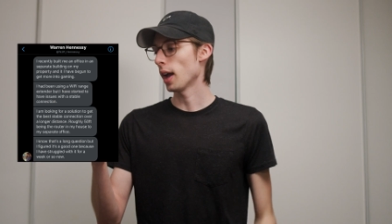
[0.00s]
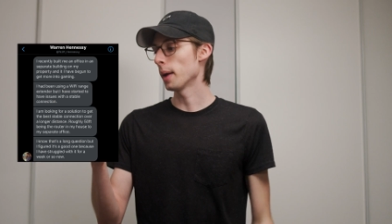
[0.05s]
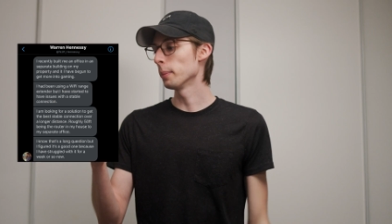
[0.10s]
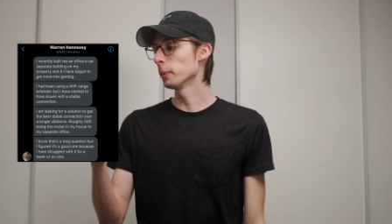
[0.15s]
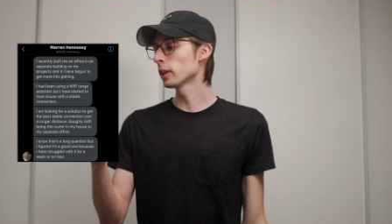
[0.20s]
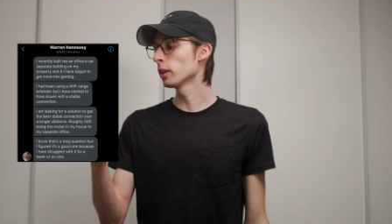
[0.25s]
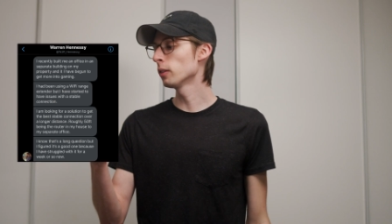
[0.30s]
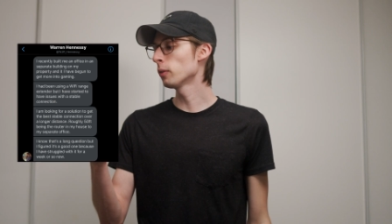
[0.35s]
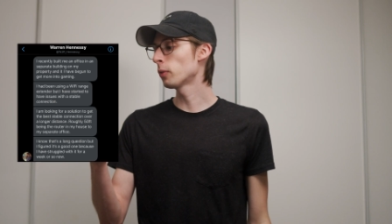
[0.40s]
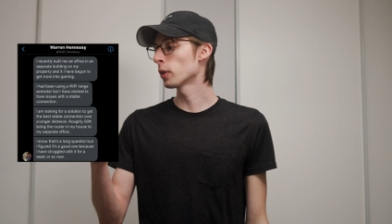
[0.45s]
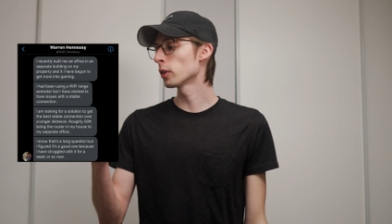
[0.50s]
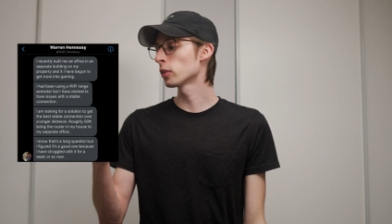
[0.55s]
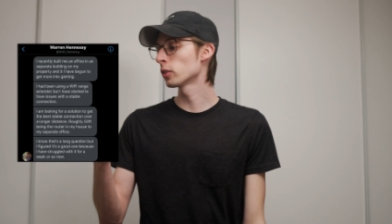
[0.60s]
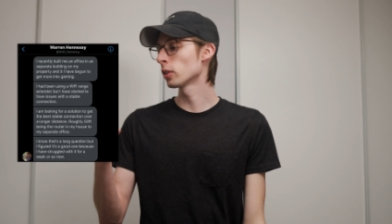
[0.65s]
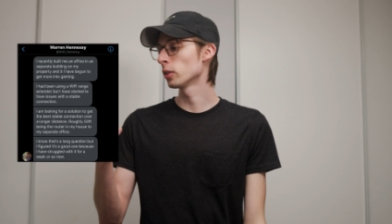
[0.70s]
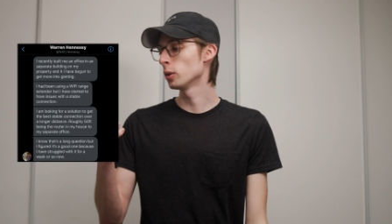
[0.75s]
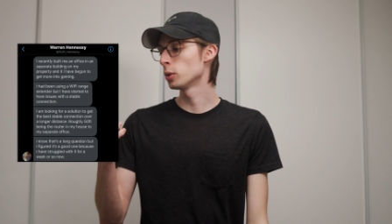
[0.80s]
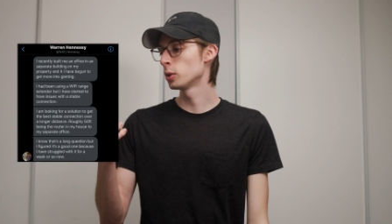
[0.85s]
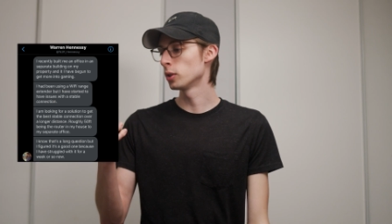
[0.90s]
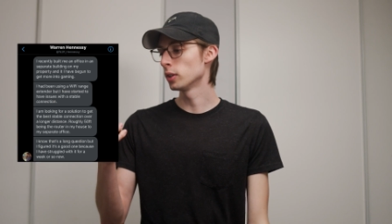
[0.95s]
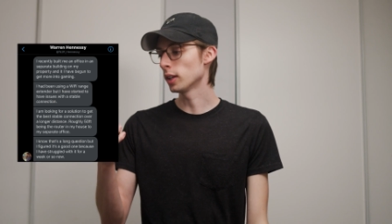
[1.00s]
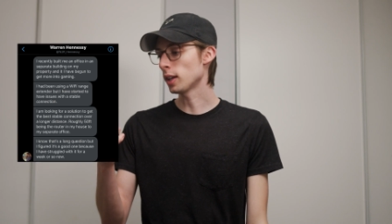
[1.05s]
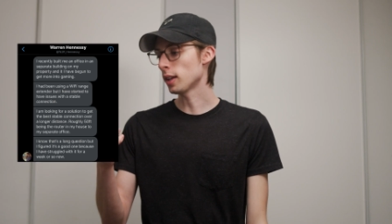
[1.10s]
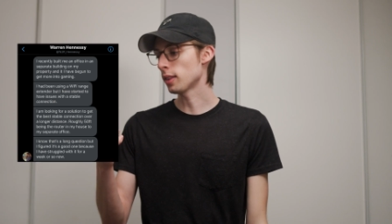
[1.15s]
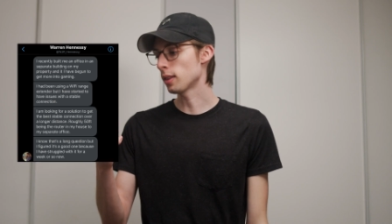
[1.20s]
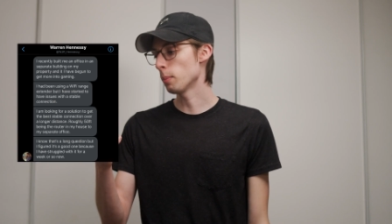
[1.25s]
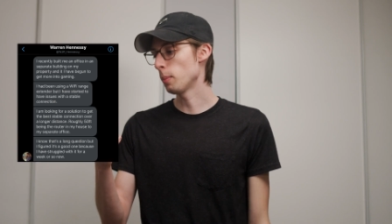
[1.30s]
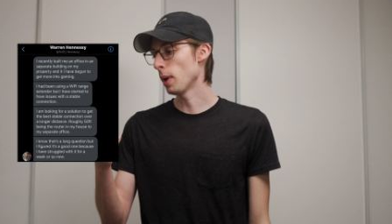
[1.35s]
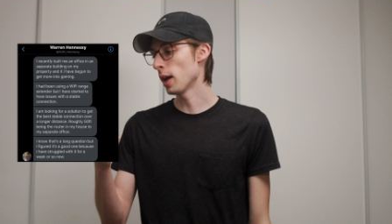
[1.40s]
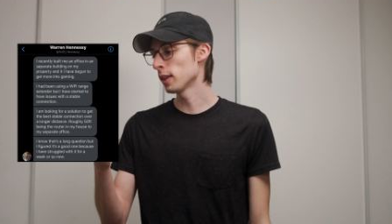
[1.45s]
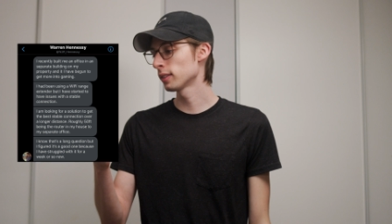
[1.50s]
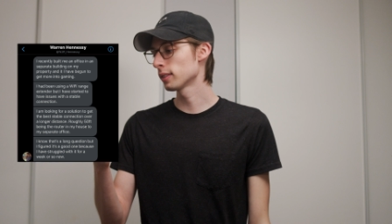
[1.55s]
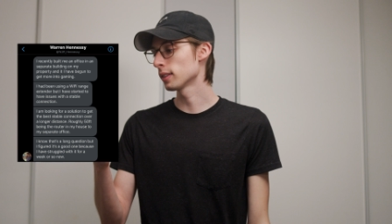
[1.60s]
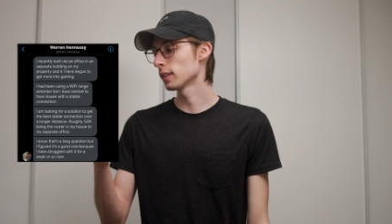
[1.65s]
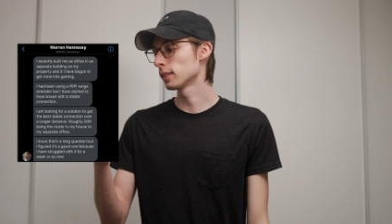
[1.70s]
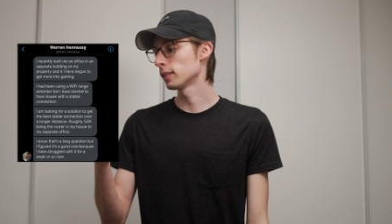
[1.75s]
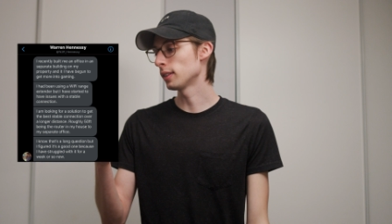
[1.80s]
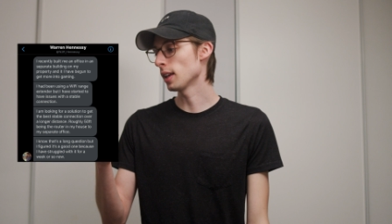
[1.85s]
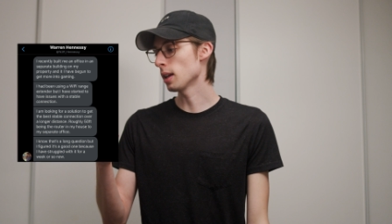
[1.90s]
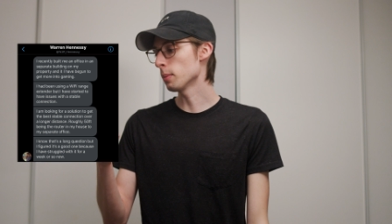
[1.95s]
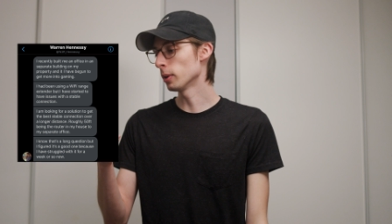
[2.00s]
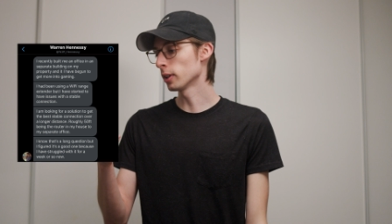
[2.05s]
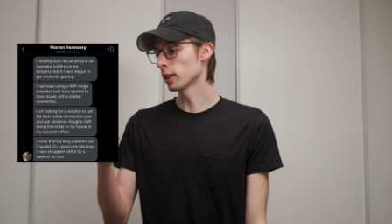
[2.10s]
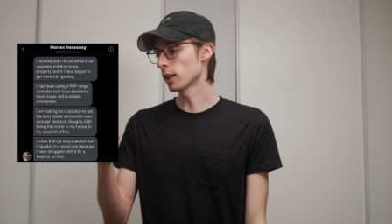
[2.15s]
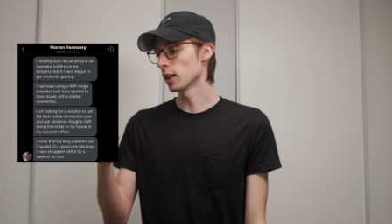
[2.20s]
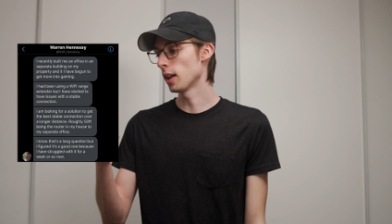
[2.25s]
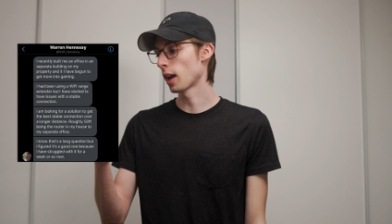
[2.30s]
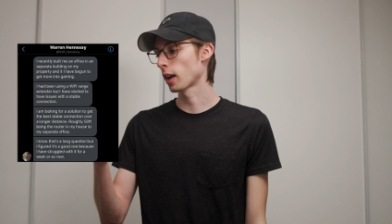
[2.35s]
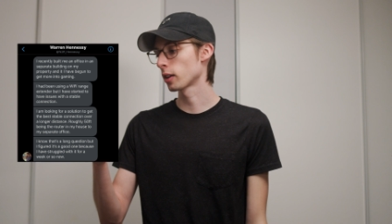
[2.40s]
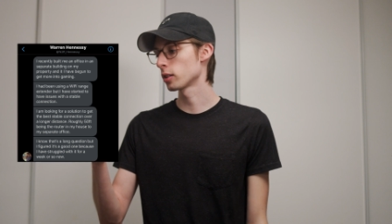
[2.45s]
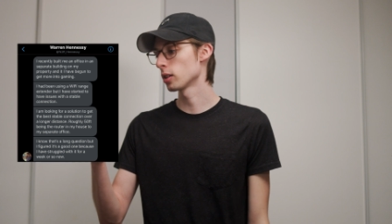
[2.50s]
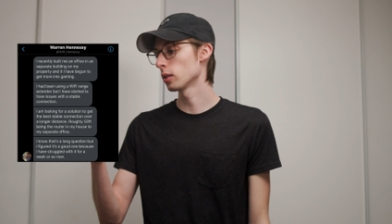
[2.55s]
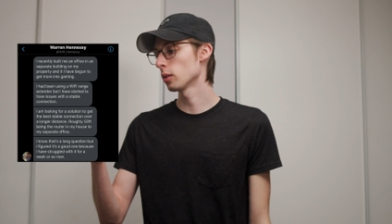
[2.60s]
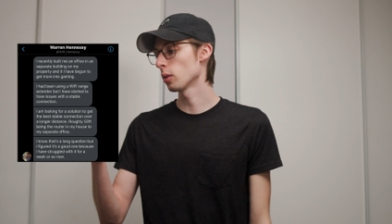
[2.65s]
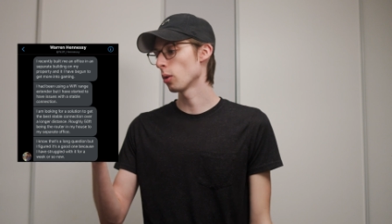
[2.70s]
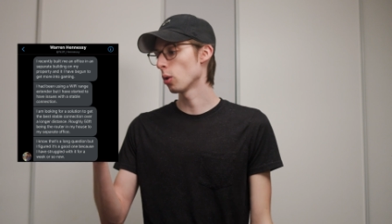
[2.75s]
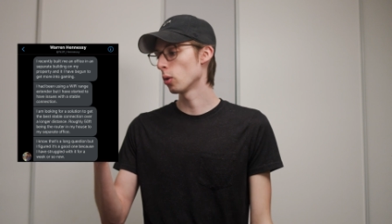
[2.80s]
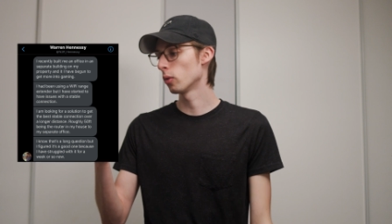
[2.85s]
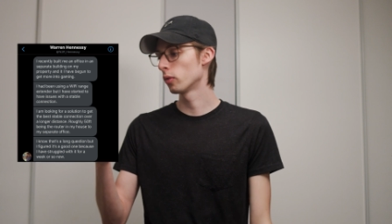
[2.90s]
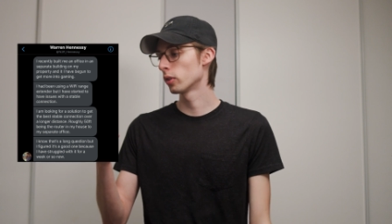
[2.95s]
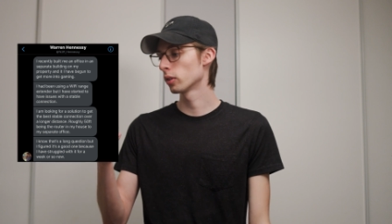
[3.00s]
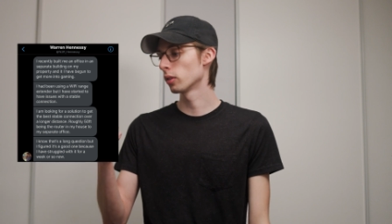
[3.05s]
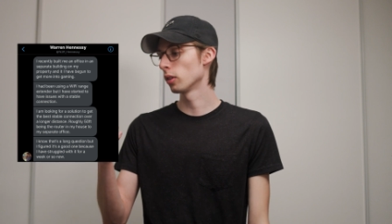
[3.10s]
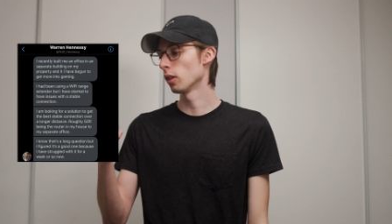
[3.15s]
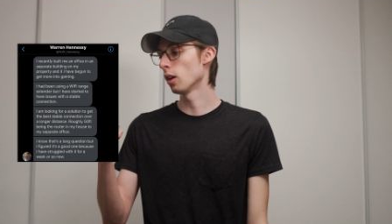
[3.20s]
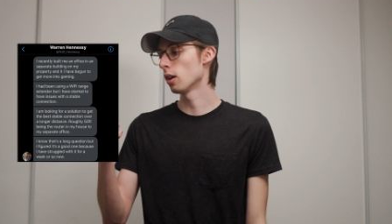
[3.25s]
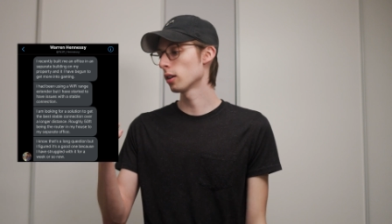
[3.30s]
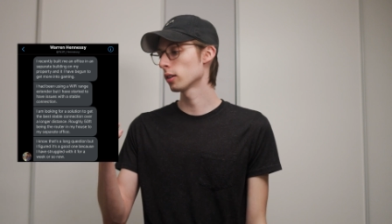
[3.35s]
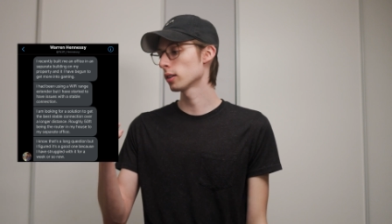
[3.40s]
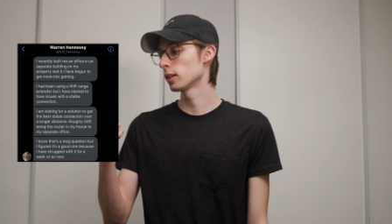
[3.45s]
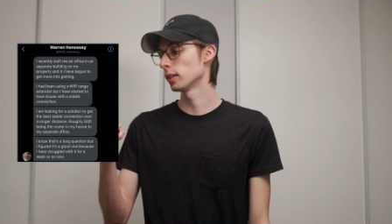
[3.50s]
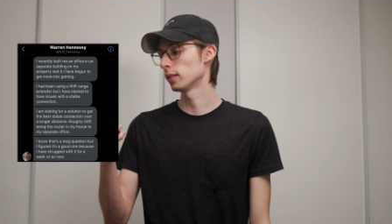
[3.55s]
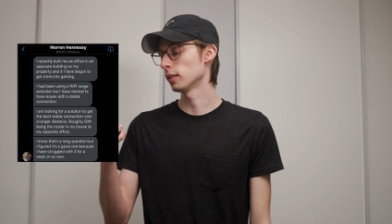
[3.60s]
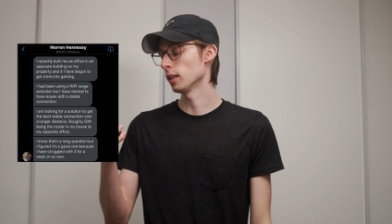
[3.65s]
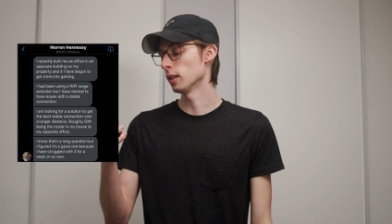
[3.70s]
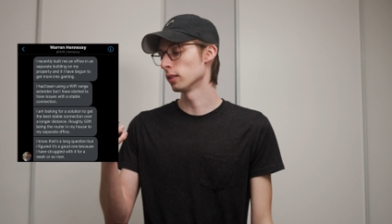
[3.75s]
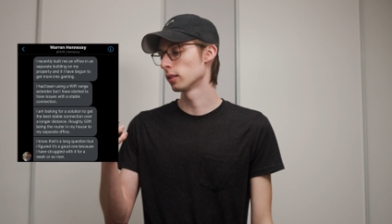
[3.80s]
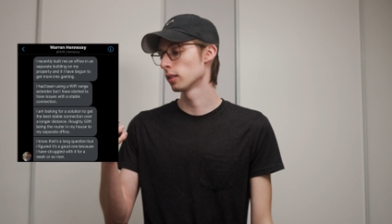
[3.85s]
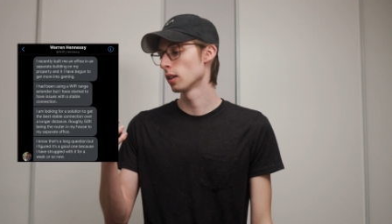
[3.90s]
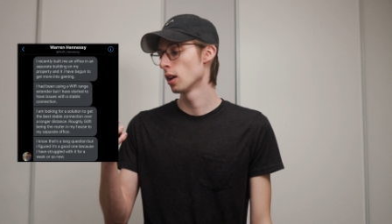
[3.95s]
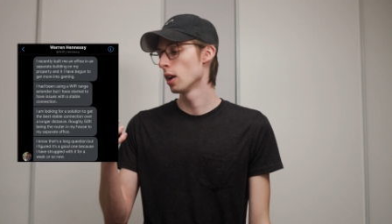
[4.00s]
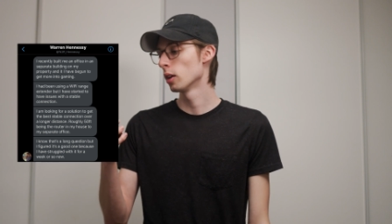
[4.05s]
I'm looking for a solution to get the best stable connection over long distance,